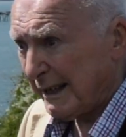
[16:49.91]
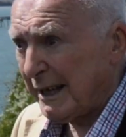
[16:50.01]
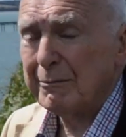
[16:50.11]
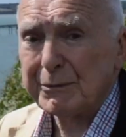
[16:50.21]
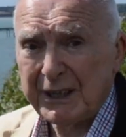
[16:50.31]

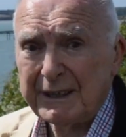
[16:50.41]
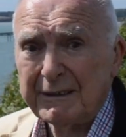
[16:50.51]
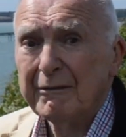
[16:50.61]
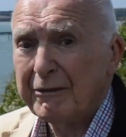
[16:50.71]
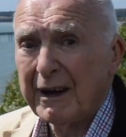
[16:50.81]
comes
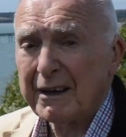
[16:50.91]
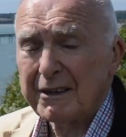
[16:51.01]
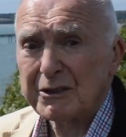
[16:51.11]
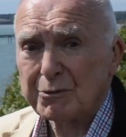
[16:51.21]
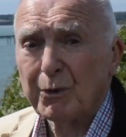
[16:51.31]
in via
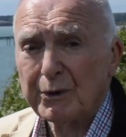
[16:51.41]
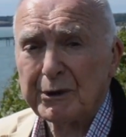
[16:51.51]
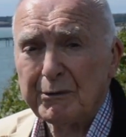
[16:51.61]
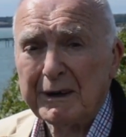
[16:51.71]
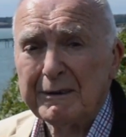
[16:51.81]
this
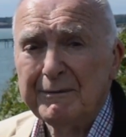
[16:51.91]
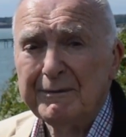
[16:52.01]
waterway.